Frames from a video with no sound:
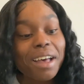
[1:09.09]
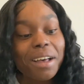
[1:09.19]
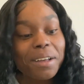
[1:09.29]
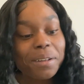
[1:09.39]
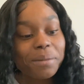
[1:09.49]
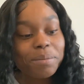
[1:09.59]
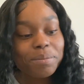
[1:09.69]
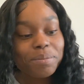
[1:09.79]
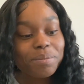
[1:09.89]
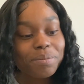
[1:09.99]

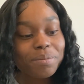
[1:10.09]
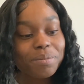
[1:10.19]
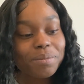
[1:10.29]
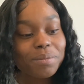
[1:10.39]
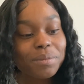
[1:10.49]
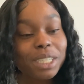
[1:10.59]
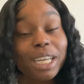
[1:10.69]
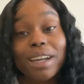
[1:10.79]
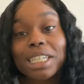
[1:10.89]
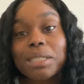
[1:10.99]

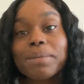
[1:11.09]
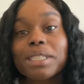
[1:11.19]
Y'all that's been